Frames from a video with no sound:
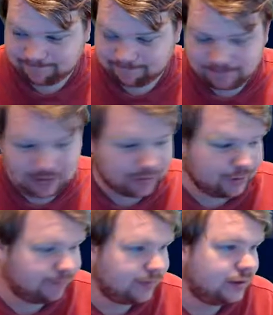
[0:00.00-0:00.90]
There we go.
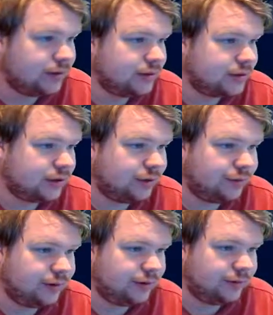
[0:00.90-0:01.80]
So,
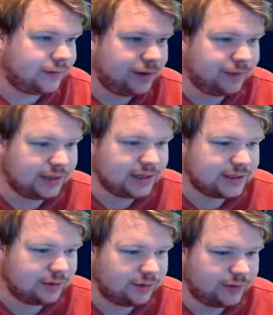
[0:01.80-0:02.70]
if I bring this
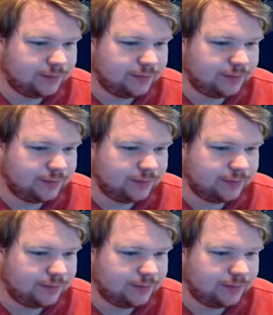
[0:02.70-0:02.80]
over,